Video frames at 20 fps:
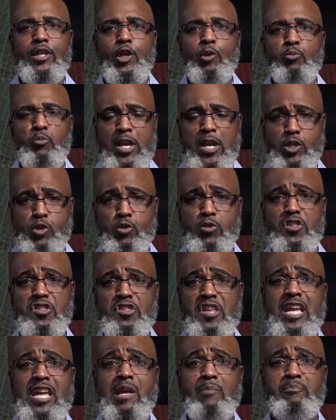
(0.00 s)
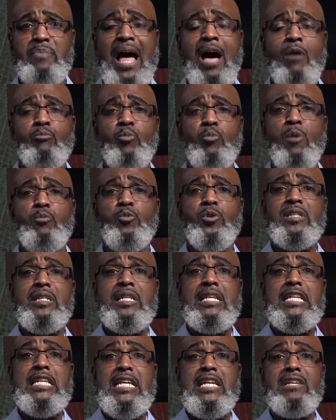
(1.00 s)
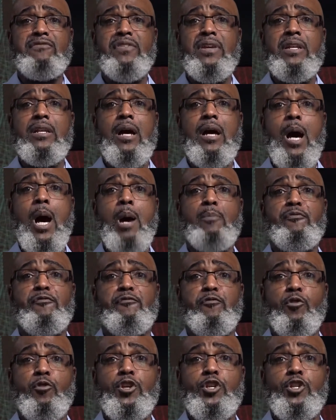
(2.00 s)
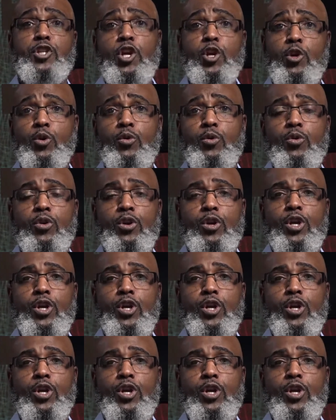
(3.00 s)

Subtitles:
when you think about what was given up for you,